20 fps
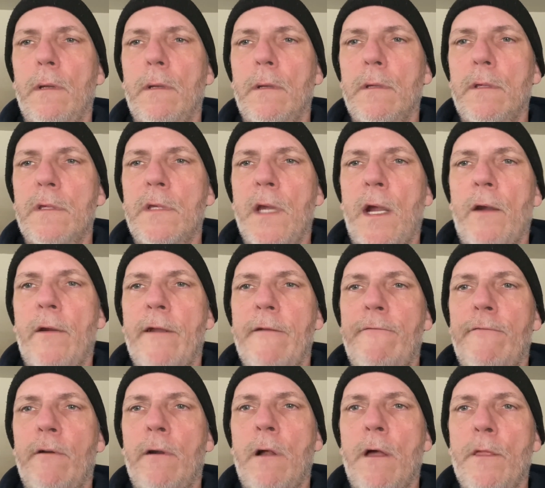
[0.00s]
sorry
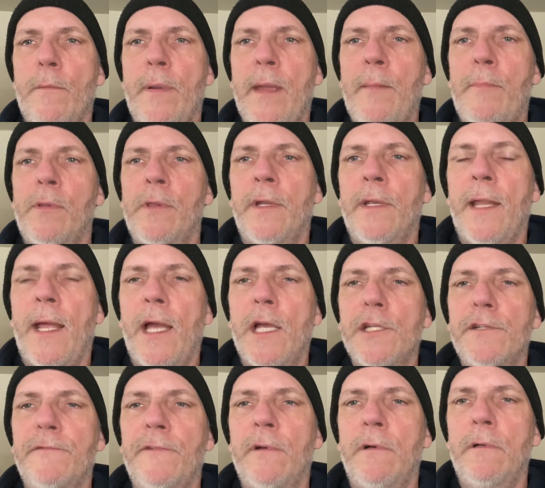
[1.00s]
for all the people in
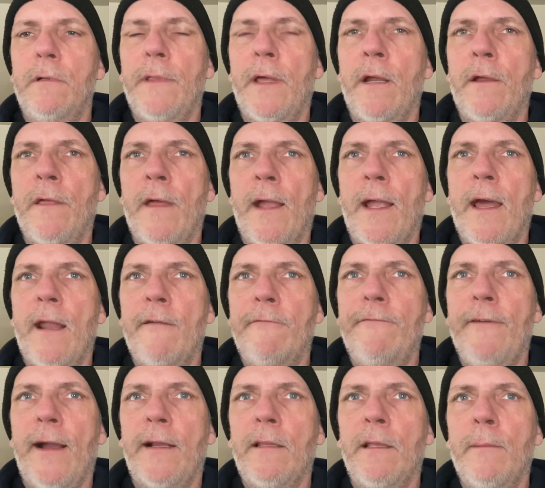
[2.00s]
Nashville there that got
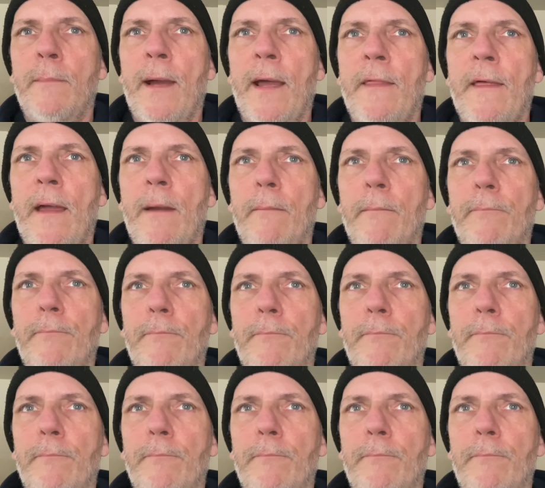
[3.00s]
affected by that